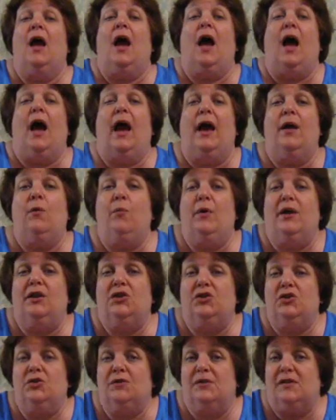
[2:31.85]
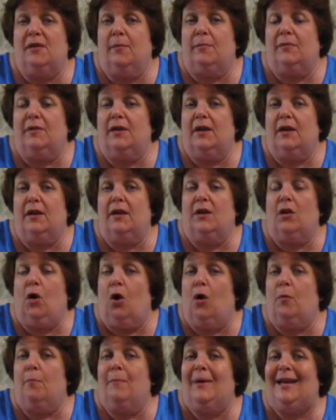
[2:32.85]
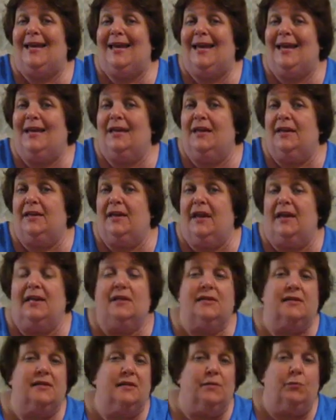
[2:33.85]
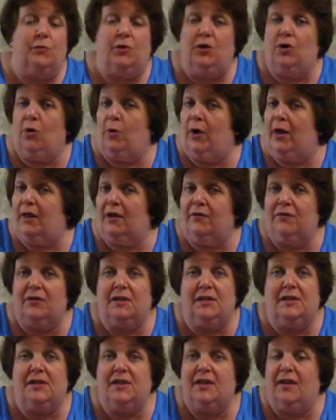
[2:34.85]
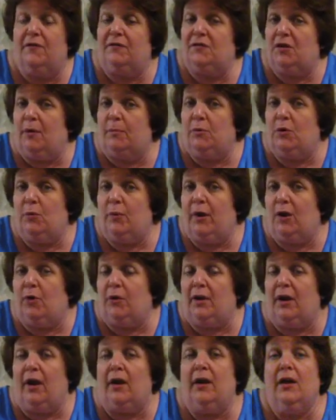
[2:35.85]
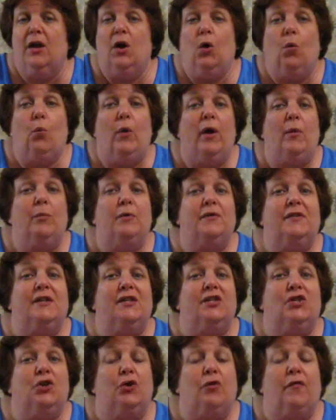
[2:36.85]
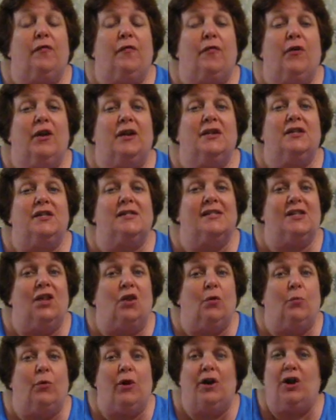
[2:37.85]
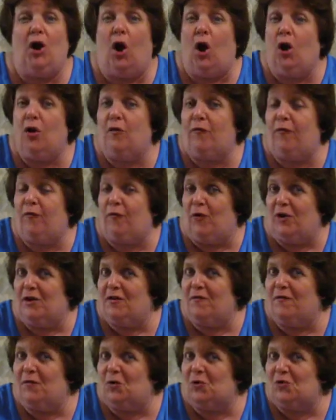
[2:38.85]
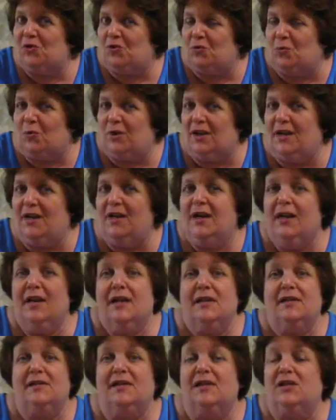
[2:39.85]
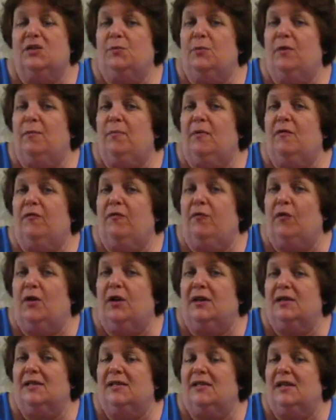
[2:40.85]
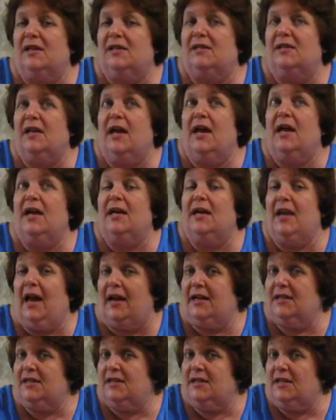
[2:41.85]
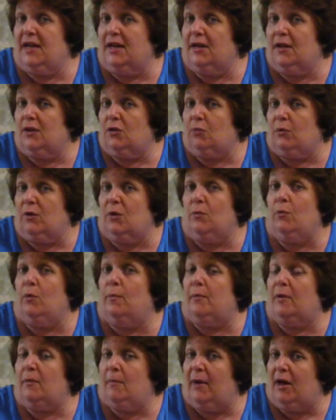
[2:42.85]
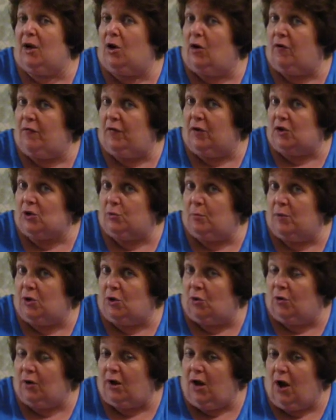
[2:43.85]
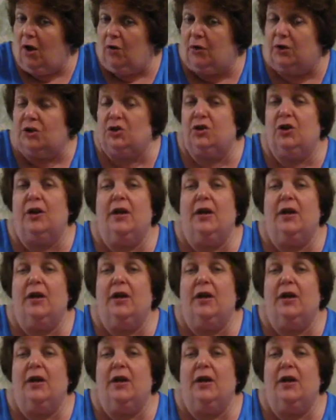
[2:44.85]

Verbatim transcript: I went to something called McKinney Days. You know, I live in the DFW area. Went with a dear friend to celebrate our friendiversary since we've been friends since 1983 when we met our freshman year in college.